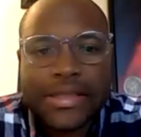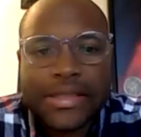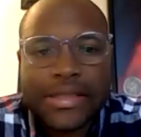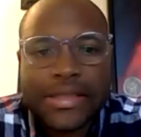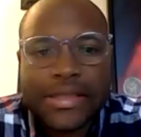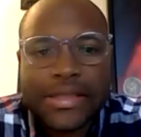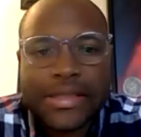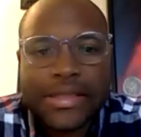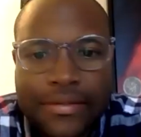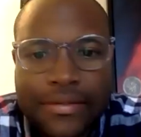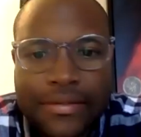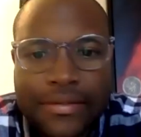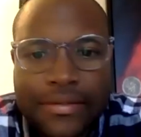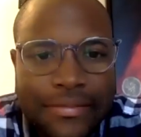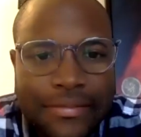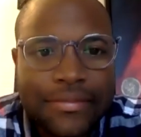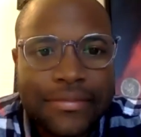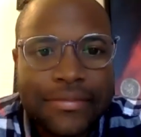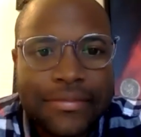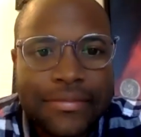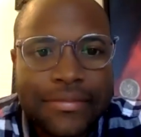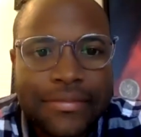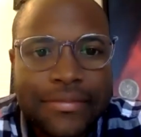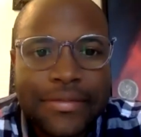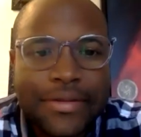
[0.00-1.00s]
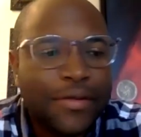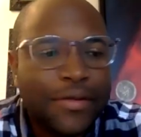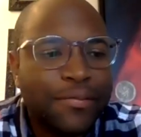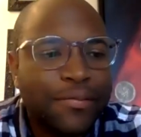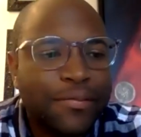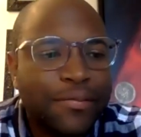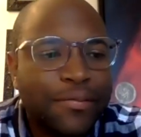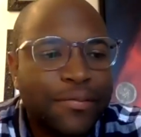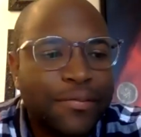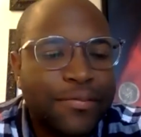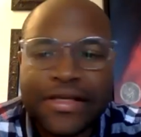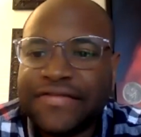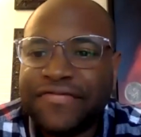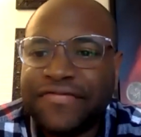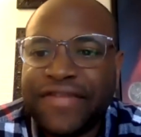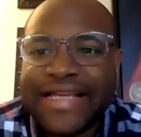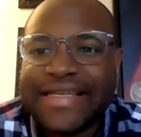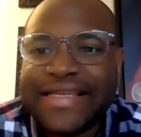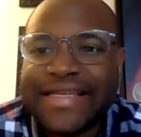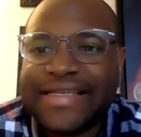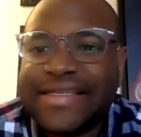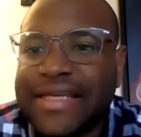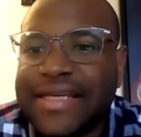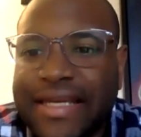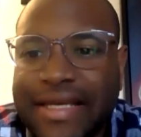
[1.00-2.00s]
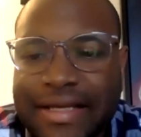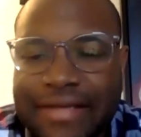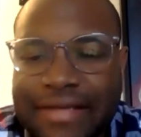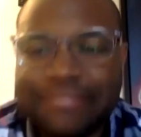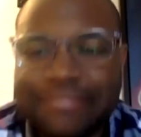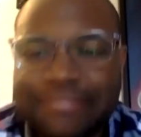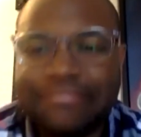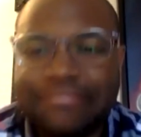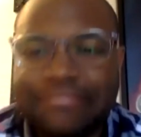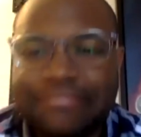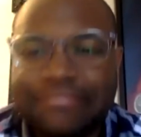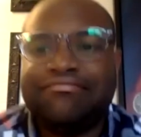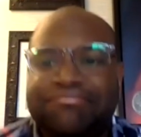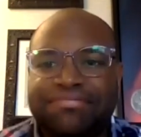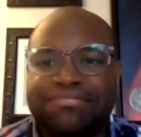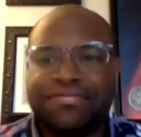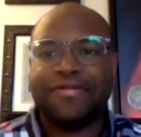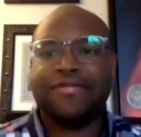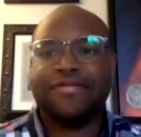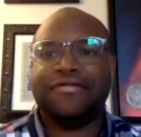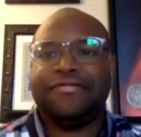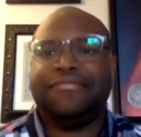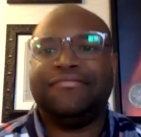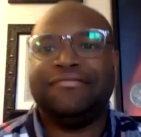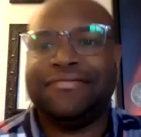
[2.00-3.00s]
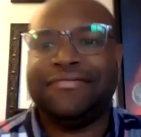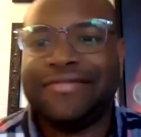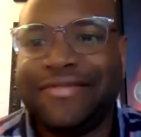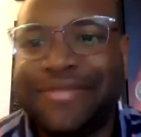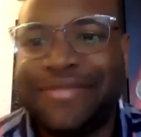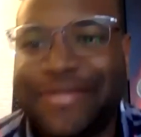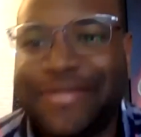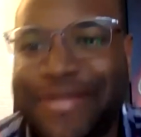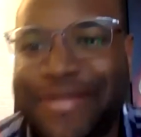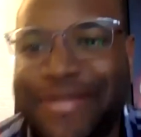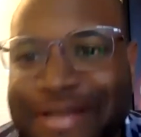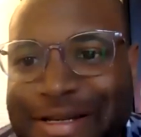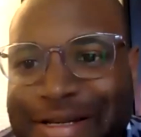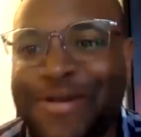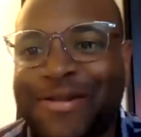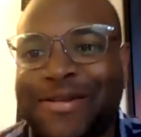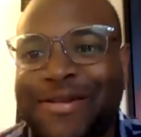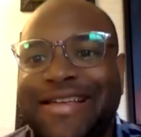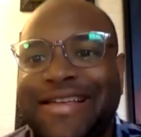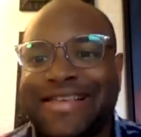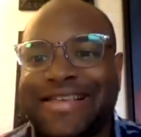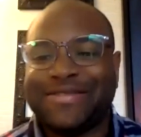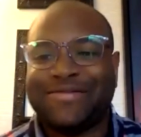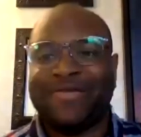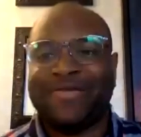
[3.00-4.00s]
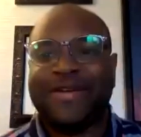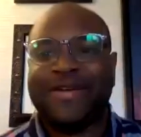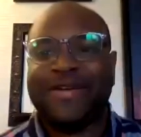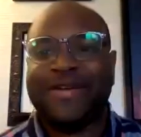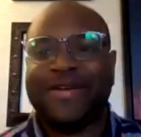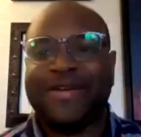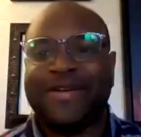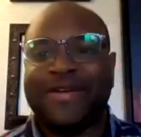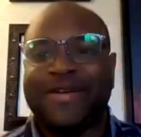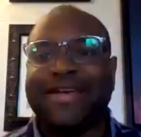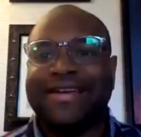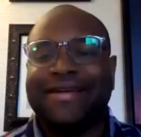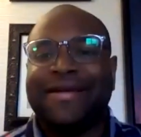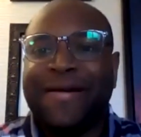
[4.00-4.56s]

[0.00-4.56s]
a lot of, you know, brothers flexing and boom, doing all this, right?